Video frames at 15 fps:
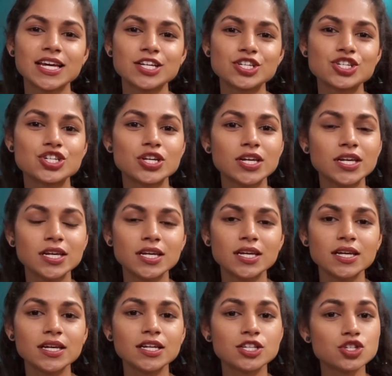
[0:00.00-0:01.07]

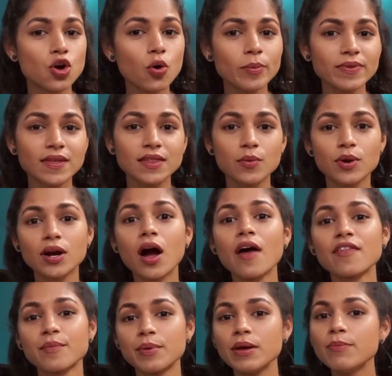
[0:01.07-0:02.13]
she told me that there were
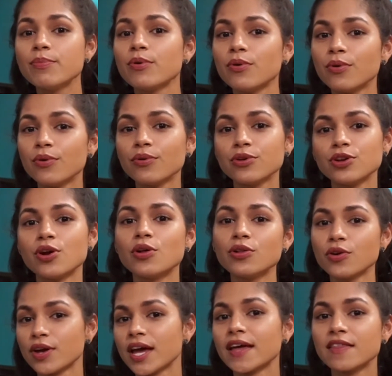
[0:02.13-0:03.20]
other people, you know,
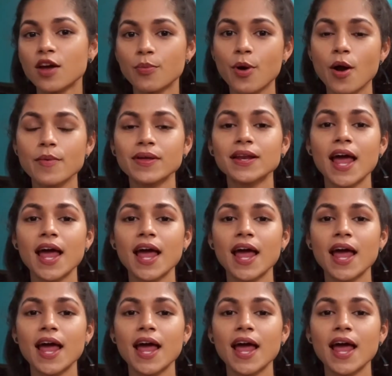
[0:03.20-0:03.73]
looking at the apartment,